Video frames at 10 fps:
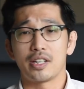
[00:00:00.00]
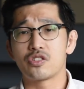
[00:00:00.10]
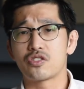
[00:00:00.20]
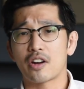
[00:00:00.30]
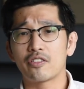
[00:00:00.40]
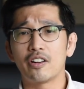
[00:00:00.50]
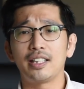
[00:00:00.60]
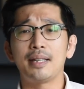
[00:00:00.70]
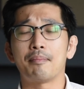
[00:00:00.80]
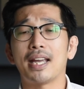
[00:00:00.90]
is
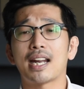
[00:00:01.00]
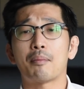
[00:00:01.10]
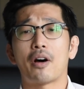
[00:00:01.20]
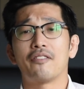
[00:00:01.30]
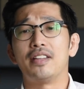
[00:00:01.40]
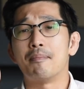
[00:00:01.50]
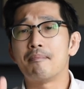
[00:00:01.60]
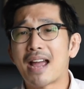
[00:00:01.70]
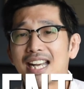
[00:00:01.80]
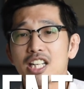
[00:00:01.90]
generally made up of the
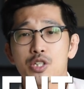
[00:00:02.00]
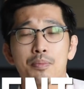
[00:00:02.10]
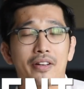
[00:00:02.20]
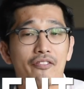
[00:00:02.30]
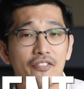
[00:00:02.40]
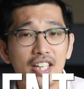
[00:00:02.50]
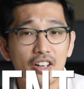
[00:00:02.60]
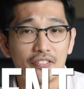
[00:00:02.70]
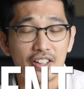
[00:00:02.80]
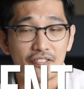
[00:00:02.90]
management fee
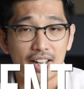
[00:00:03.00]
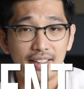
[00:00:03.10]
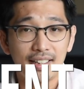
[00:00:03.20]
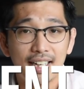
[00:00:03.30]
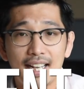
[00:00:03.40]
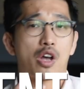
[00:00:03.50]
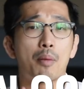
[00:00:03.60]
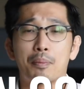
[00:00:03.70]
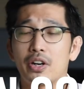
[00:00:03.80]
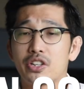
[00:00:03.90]
of the fund,
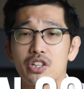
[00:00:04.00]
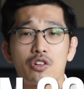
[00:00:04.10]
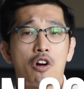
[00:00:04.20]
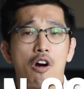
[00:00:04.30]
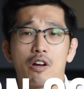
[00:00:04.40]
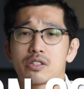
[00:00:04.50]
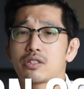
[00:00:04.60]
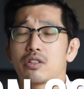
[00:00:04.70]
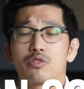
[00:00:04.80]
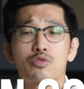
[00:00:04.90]
operation
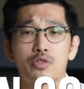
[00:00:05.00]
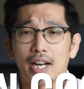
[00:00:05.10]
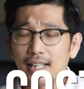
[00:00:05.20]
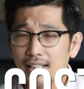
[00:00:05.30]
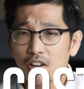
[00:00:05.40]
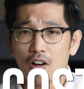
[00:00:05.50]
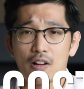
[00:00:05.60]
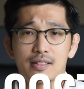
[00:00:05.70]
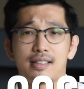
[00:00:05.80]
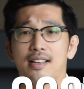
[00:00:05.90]
costs, trading
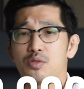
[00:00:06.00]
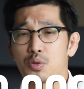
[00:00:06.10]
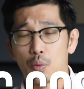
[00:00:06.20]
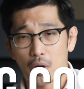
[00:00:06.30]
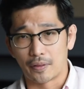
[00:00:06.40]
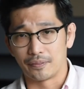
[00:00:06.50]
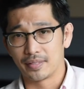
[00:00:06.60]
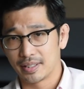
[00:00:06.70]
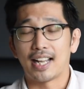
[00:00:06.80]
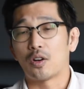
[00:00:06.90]
costs, and so
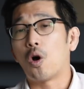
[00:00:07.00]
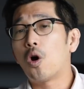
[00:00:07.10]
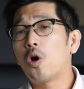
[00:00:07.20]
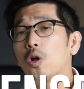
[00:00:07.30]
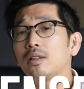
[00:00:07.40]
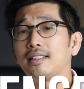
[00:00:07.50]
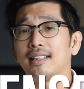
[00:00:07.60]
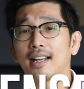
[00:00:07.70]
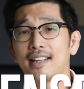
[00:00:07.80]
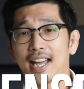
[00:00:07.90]
on, and all
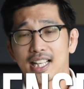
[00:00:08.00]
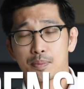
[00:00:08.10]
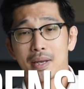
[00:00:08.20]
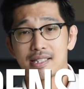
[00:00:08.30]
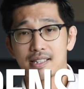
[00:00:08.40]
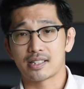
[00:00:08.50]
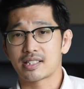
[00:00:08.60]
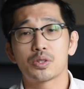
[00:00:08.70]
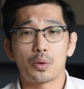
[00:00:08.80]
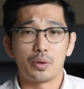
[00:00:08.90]
the other expenses.
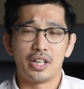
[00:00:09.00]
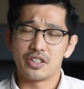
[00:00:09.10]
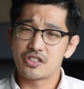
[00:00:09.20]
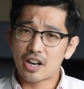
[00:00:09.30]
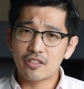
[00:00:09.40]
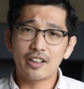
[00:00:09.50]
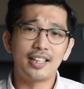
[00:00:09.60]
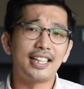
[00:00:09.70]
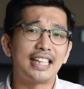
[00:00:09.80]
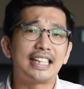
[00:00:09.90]
So
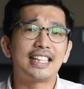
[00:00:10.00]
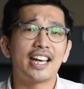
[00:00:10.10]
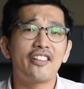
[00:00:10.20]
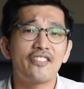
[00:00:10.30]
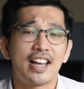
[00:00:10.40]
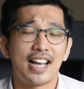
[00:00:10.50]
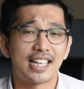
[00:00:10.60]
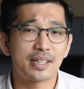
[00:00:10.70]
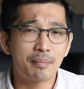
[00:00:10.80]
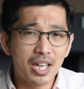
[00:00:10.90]
generally ETF
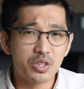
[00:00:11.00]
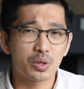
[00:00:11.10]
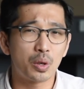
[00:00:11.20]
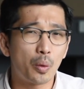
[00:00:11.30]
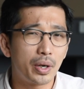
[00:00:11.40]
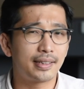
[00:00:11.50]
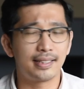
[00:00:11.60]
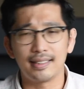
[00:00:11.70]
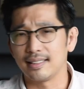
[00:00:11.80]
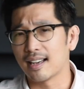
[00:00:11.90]
has a much lower
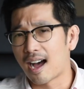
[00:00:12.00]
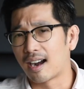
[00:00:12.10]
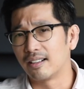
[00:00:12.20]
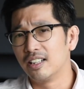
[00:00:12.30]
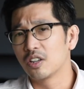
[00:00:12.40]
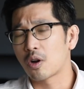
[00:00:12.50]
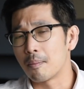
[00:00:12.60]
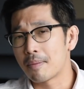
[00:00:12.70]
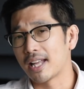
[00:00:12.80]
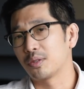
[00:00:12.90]
TER
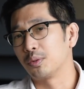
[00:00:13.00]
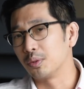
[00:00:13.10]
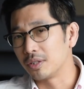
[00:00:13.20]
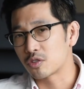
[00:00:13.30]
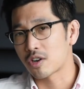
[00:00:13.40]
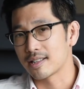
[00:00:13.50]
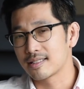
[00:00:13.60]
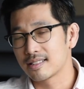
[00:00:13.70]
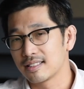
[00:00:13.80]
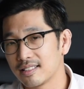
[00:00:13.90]
compared to unit
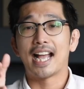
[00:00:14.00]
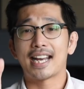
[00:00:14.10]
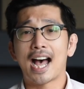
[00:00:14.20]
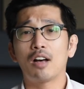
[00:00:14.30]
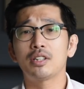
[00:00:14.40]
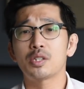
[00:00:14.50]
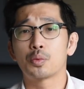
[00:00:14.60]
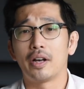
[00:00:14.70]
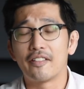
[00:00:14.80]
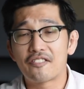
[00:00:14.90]
trust. And how this
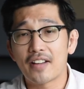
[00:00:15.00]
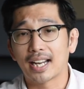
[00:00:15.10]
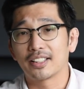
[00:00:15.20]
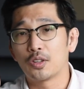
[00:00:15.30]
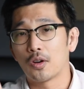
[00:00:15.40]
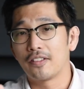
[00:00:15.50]
will affect your